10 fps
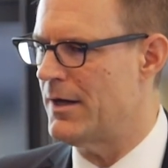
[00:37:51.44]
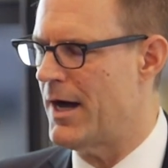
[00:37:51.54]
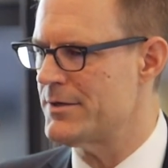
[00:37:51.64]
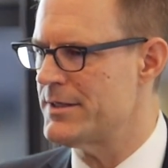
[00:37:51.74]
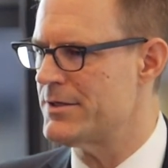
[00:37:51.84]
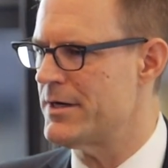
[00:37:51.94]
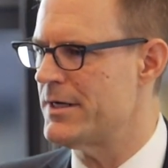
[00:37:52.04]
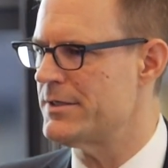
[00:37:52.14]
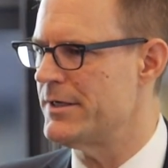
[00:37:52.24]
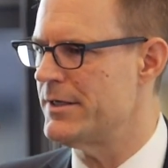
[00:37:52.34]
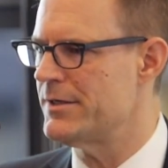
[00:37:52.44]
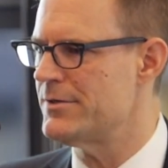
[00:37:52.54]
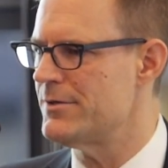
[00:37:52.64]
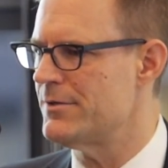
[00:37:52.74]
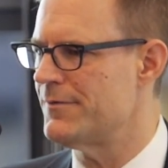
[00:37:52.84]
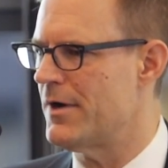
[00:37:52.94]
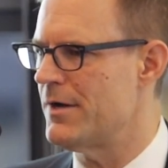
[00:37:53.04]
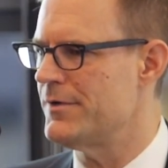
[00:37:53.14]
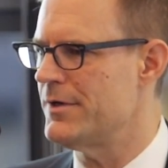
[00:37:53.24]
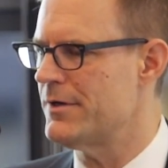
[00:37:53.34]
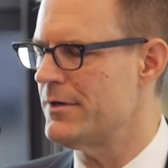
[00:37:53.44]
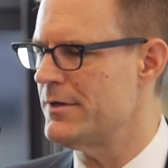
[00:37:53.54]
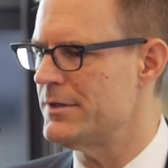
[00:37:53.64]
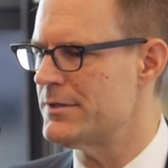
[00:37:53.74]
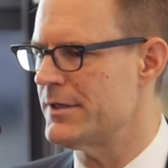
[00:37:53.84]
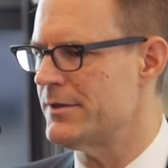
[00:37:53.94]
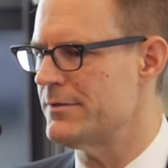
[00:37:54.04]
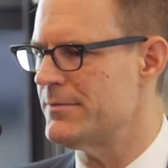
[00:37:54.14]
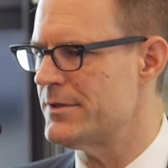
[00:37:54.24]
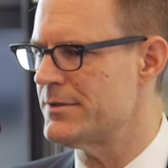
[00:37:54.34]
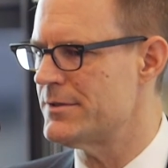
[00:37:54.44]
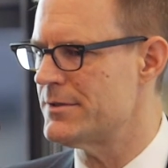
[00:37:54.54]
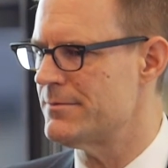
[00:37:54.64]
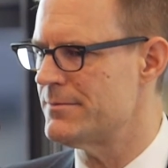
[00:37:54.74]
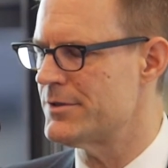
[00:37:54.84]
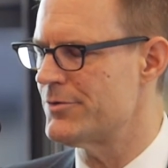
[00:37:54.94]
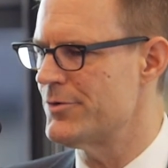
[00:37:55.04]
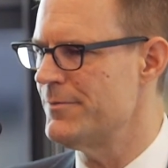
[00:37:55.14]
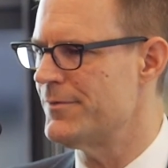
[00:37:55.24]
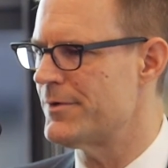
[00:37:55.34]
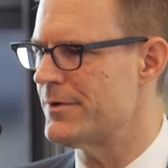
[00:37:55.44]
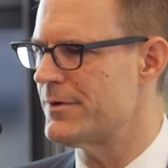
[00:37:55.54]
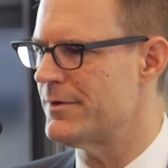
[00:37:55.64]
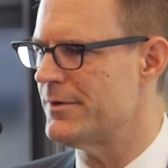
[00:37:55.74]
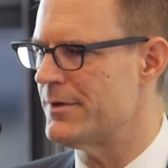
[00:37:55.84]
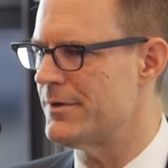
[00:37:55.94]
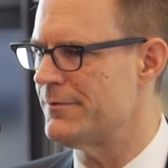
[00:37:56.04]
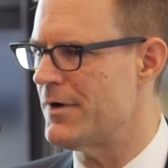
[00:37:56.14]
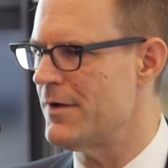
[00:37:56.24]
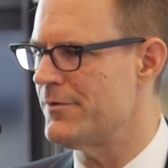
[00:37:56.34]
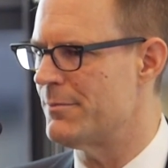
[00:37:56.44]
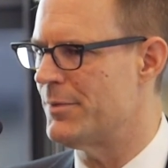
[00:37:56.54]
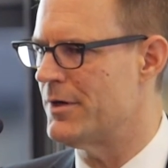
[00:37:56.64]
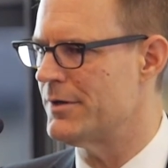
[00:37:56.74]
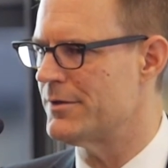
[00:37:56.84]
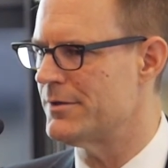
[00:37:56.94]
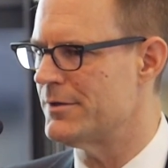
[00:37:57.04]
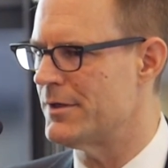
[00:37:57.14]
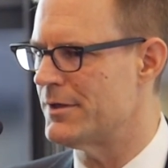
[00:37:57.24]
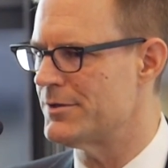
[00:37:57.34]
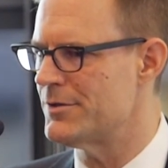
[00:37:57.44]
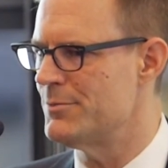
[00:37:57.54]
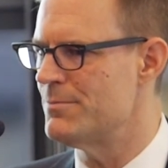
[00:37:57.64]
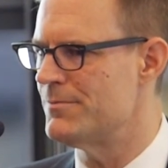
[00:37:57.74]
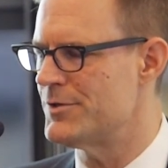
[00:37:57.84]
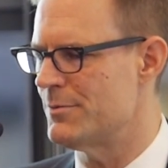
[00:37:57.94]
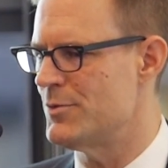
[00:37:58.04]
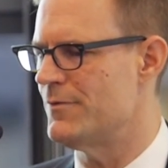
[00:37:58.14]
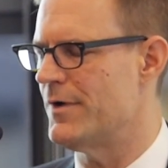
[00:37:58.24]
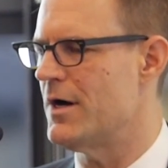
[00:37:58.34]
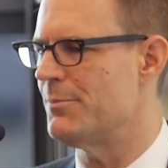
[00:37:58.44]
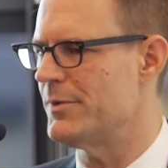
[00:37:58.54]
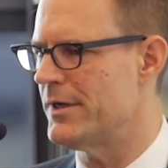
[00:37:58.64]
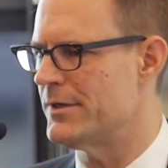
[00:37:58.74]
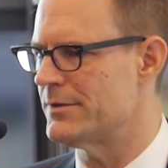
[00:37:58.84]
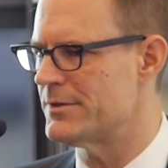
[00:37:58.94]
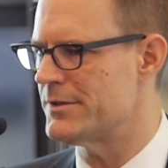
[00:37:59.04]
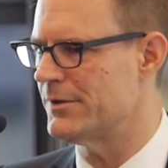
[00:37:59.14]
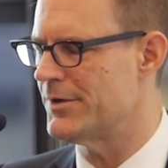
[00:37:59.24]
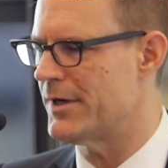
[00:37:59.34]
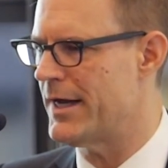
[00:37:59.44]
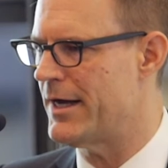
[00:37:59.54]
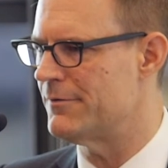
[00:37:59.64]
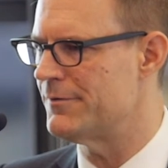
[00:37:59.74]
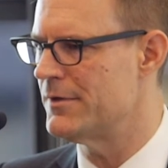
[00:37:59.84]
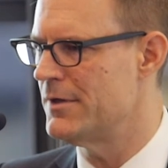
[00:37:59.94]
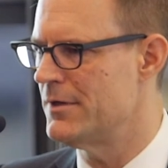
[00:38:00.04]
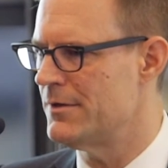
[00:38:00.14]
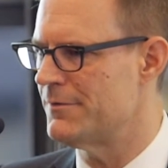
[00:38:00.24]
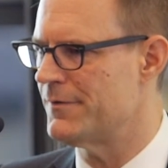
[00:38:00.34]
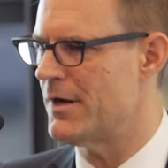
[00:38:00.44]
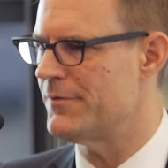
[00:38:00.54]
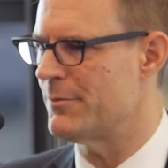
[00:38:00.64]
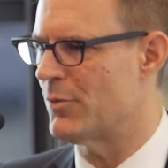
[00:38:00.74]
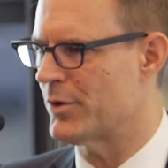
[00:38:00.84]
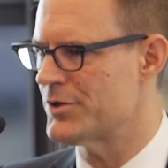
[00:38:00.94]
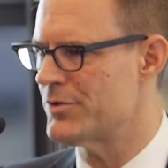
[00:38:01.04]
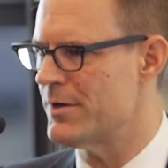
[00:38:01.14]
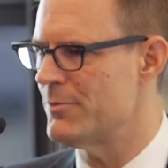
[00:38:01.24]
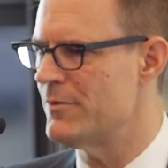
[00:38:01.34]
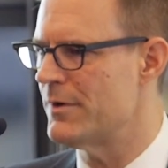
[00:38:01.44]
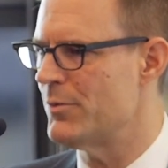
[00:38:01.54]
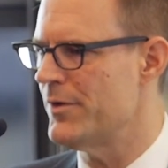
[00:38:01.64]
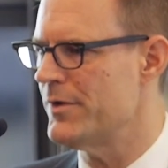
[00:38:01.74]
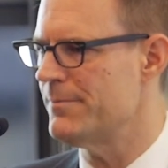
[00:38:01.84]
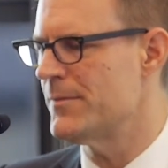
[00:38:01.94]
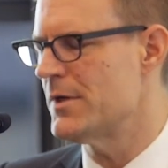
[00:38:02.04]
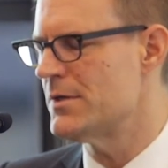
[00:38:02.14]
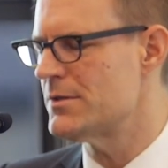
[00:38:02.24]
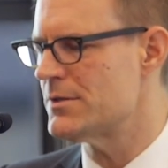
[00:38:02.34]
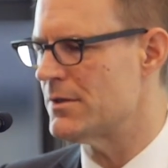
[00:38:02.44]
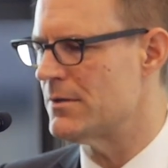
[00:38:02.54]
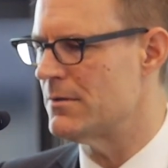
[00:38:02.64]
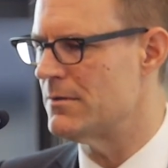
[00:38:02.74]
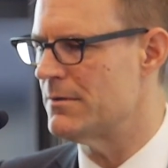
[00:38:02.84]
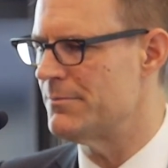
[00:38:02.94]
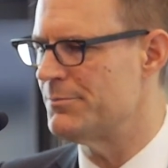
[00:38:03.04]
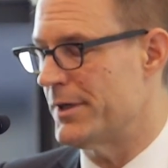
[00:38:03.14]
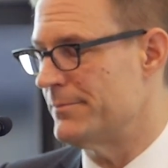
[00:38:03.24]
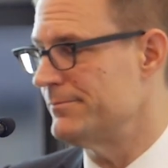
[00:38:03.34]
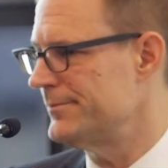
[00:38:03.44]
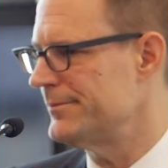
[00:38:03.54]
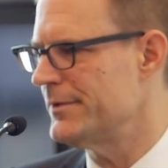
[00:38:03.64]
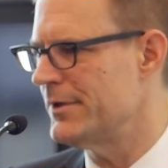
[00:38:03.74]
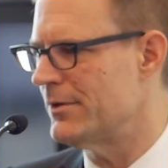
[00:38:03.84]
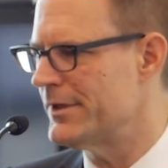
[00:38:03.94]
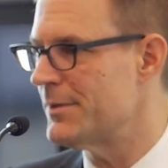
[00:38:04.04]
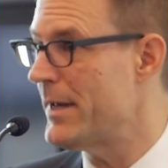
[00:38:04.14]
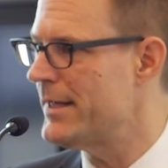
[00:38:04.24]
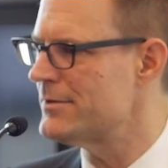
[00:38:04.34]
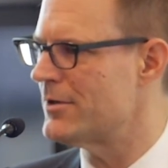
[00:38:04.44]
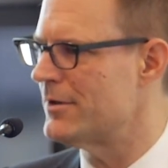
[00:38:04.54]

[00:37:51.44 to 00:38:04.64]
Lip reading: how does that translate into the 5-year? It's like there's room for the 5-year bond to move up and still not have the 5-year mortgage rate move up with it. So, but you know, it depends